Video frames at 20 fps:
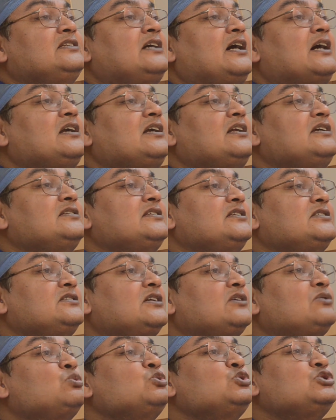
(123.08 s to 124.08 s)
Cartilage is the
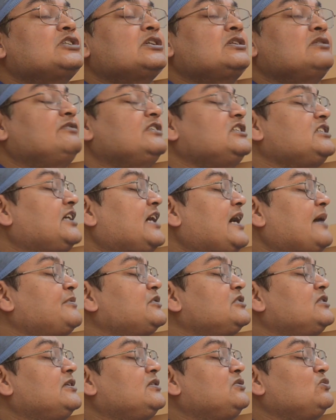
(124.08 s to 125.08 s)
cushion which caps
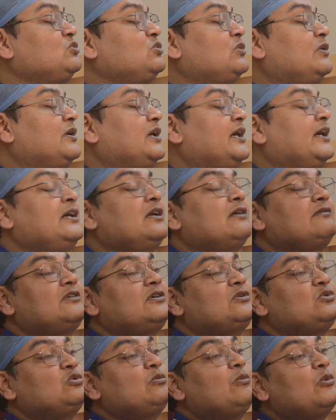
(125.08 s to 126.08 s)
the two end of the
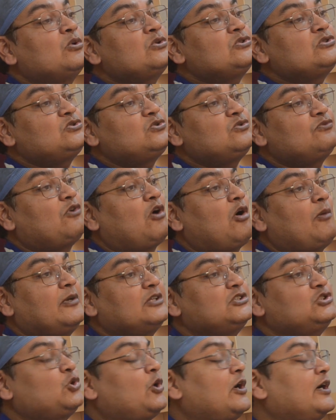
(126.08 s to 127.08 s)
two bones to form a
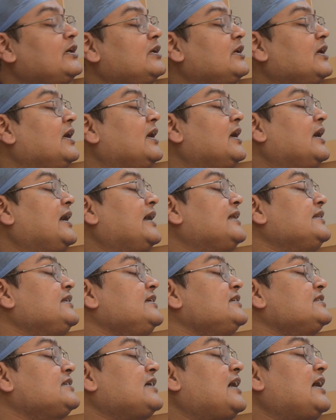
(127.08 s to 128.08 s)
joint, and
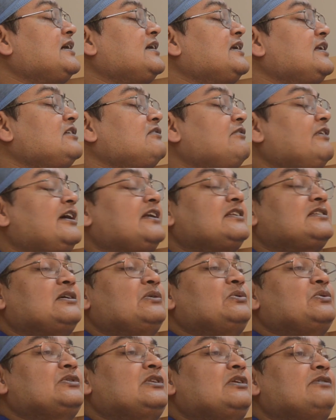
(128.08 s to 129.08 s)
this cartilage wears
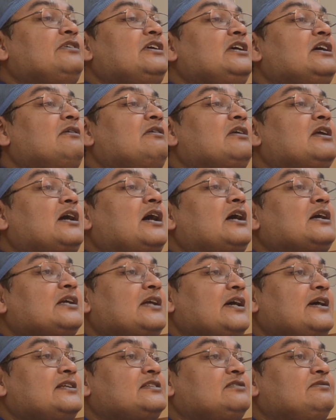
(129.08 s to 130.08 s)
out the way our car
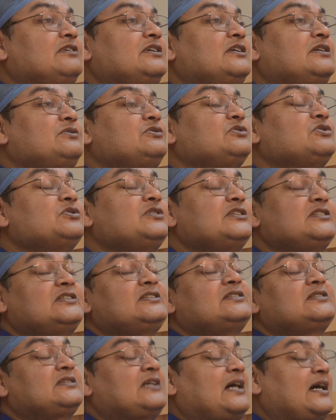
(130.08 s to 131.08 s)
tires wear out. So this
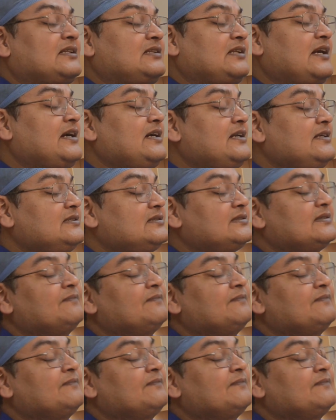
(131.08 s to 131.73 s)
is arthritis.